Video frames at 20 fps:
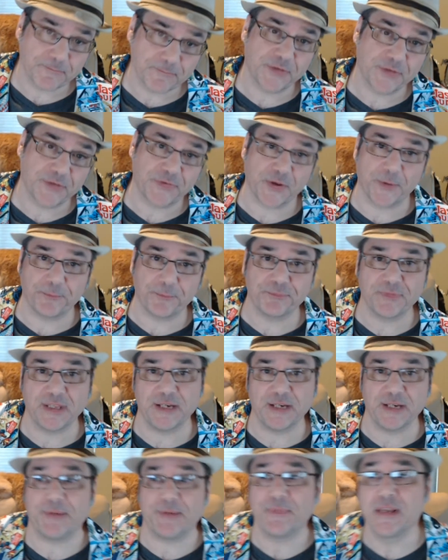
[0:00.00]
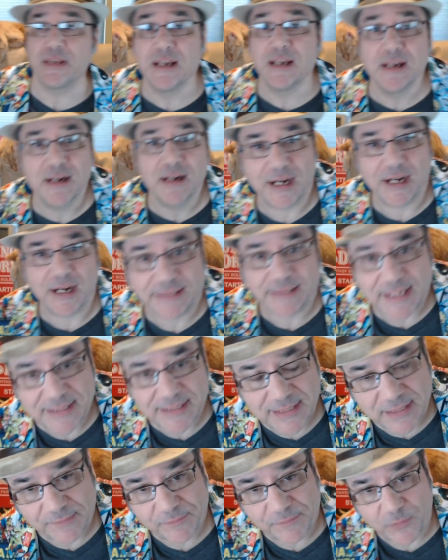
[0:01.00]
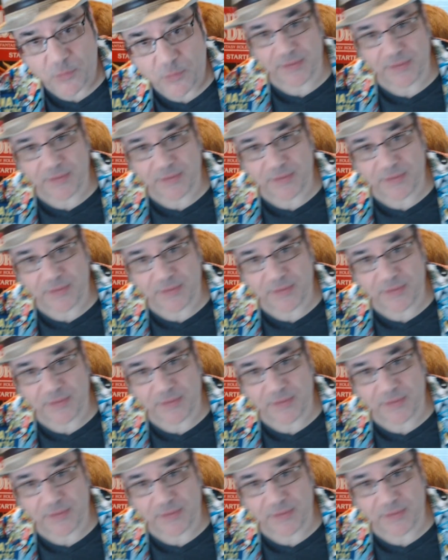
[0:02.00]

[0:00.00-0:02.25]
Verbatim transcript: So anyway, all right, that's it for